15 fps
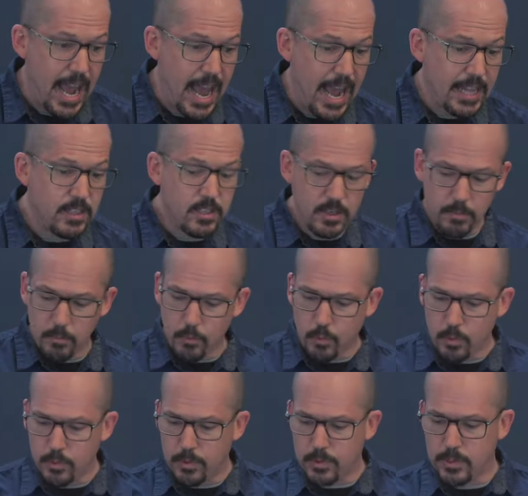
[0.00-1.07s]
add some
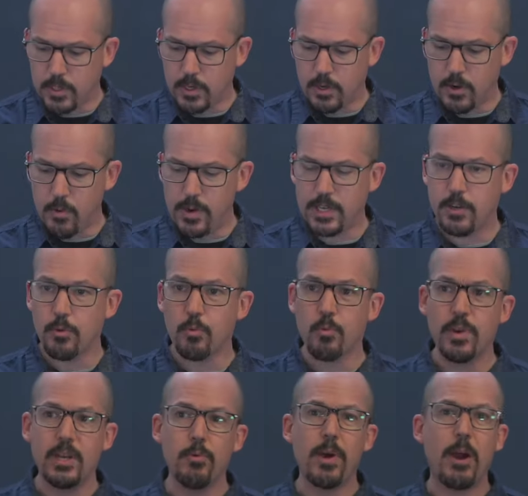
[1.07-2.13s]
rules that are going to
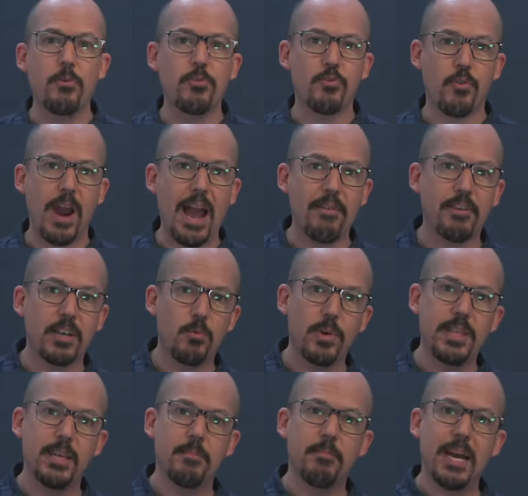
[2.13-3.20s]
reroute traffic
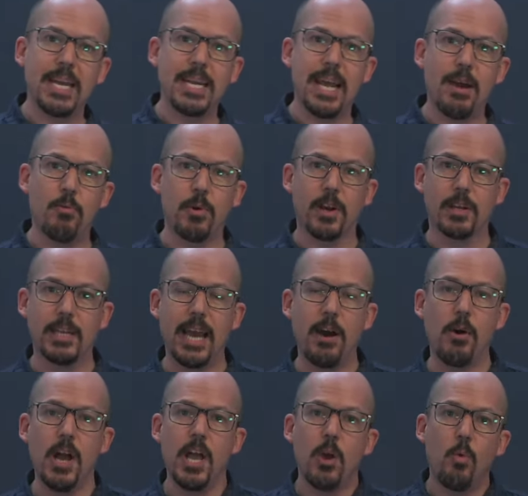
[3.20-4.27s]
within my network.
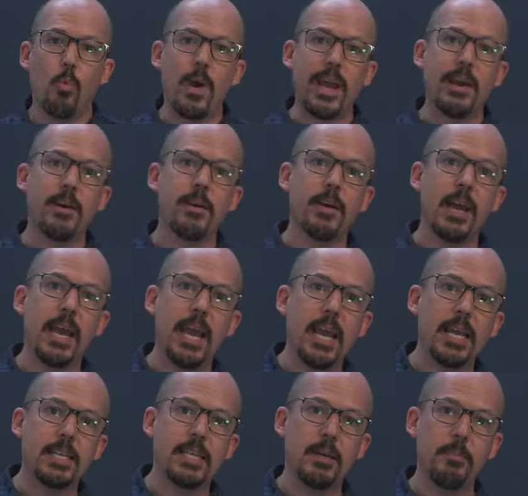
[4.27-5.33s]
Now, where
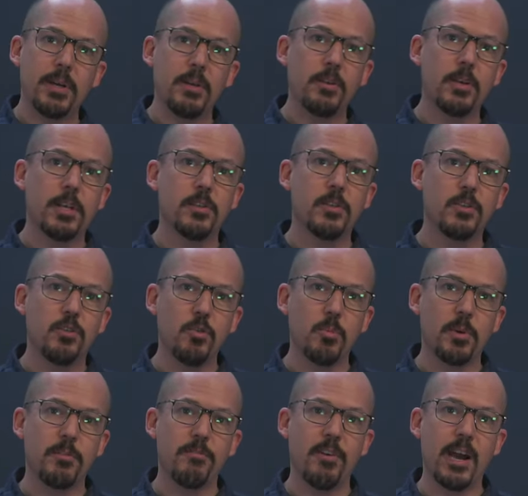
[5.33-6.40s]
a typical
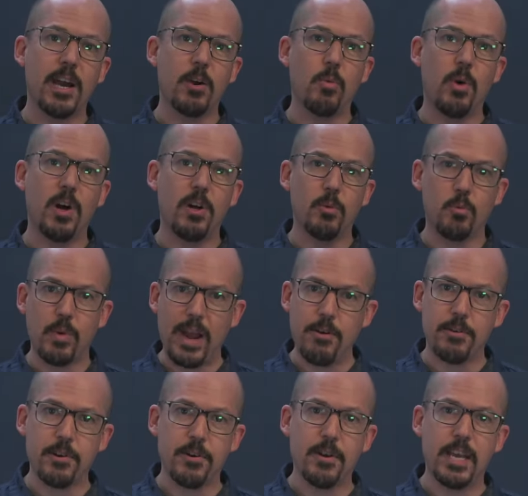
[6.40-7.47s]
consumer firewall
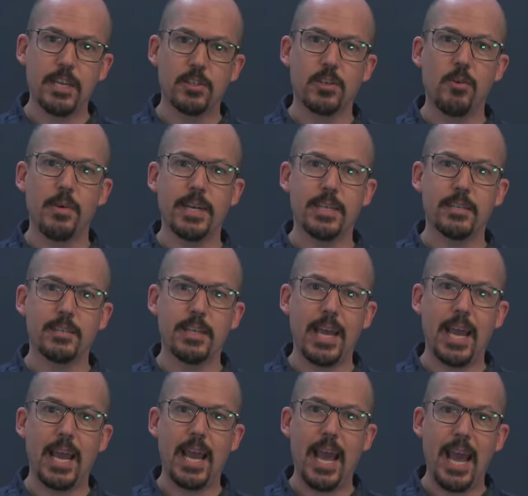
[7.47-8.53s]
router is going to
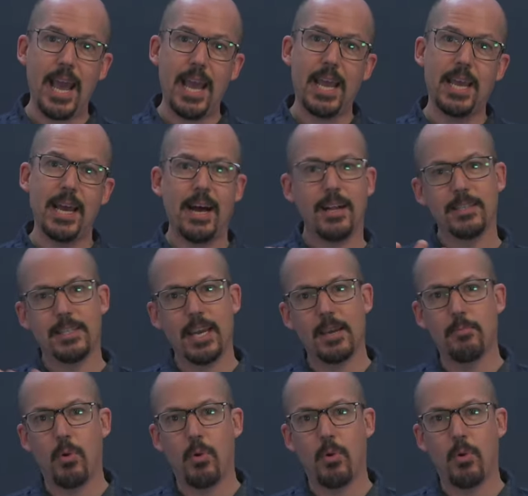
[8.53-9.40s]
say, hey, I'll take